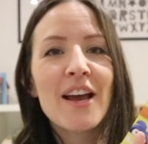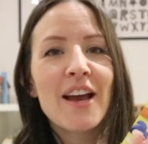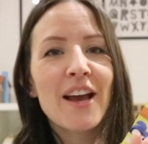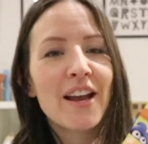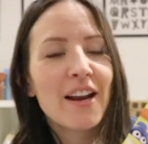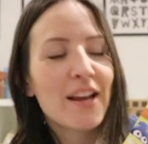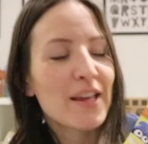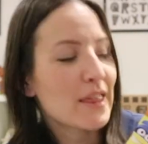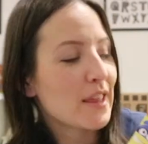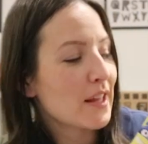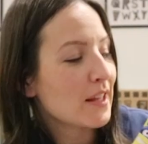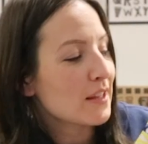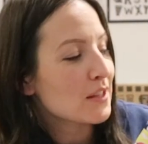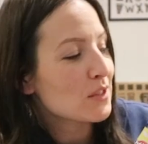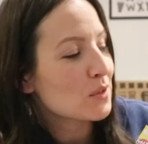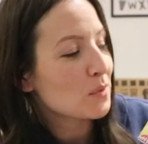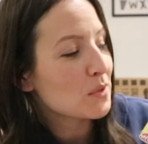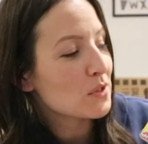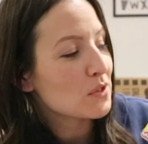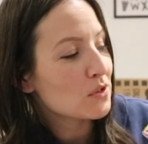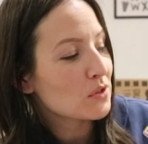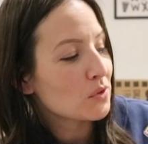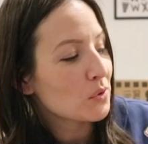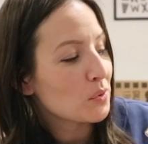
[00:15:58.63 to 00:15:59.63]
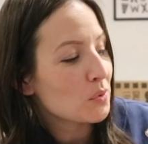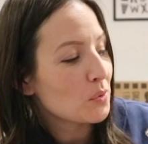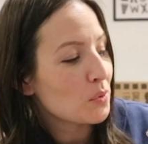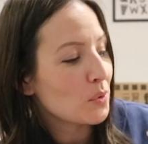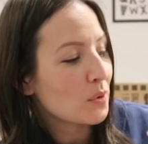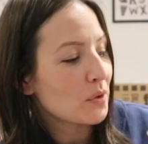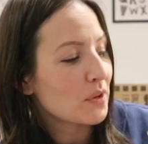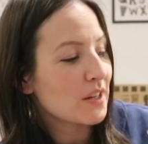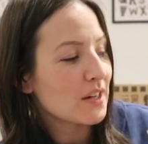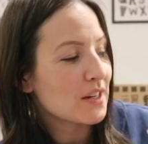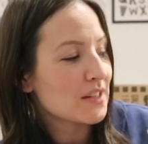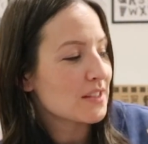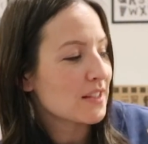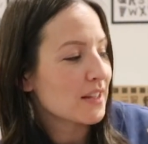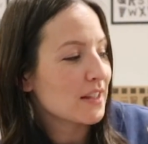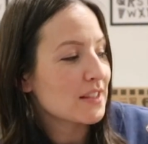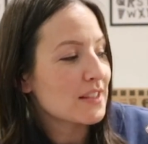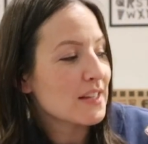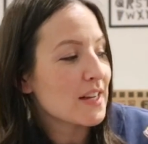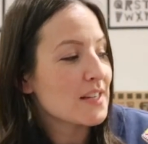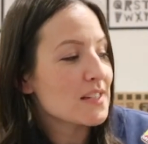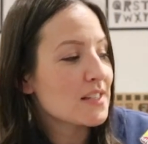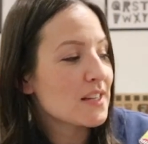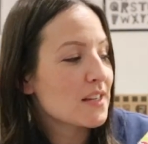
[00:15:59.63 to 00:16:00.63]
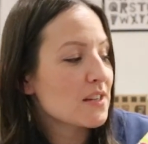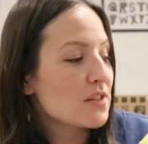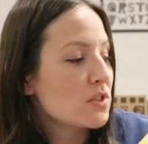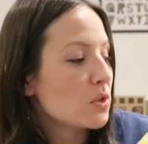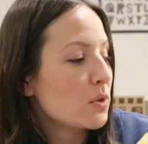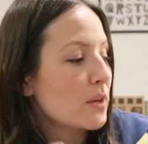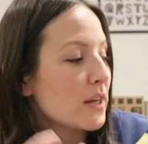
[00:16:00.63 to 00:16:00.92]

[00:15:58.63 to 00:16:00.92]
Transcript: And I think this one's so cool that it's like dentist,